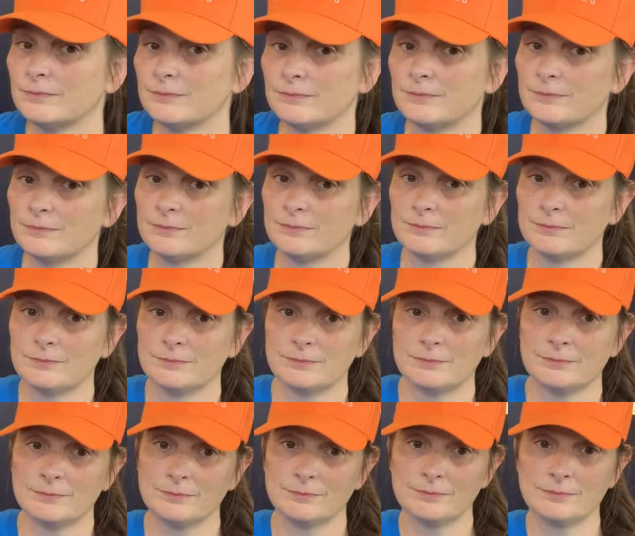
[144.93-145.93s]

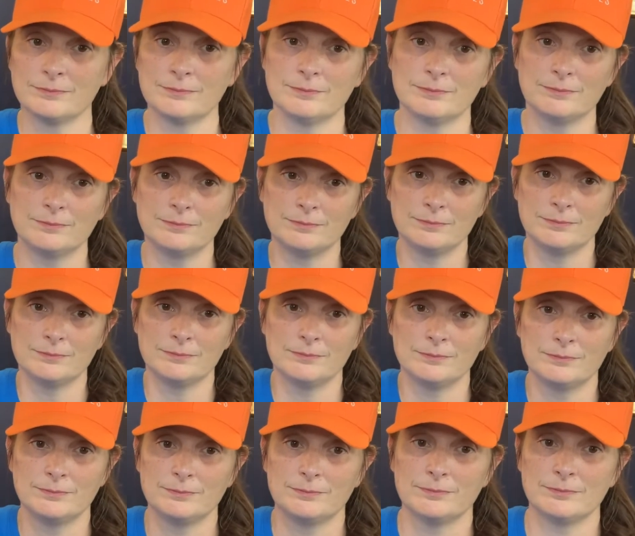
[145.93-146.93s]

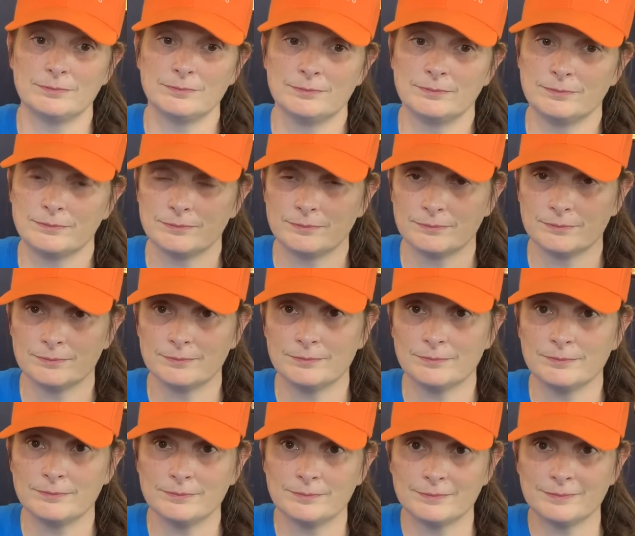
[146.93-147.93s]

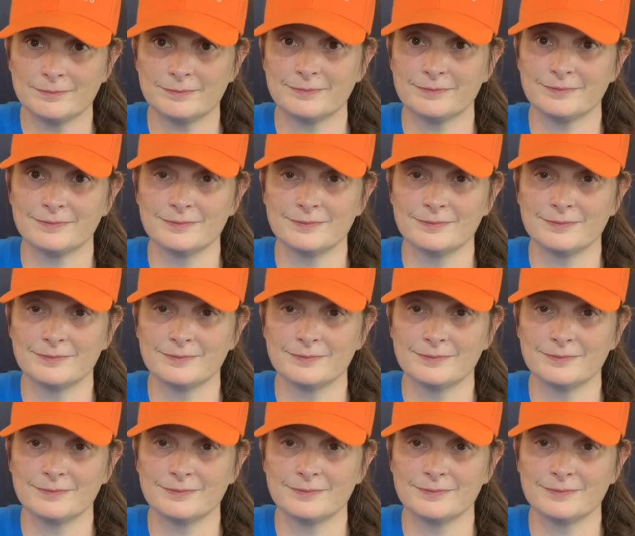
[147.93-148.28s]
This person isn't speaking.